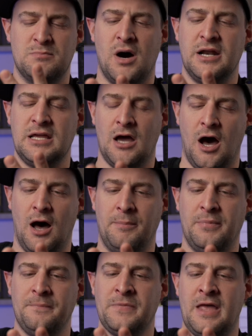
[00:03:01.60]
money
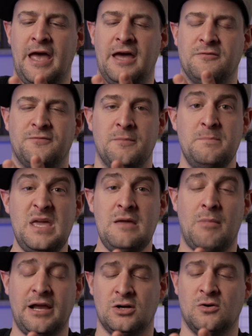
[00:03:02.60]
up and for me
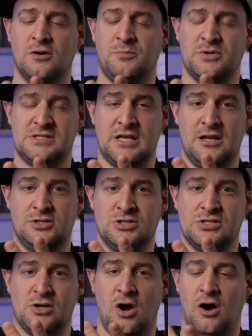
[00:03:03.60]
my current
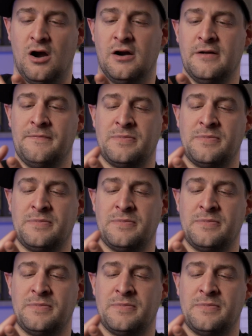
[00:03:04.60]
percentages are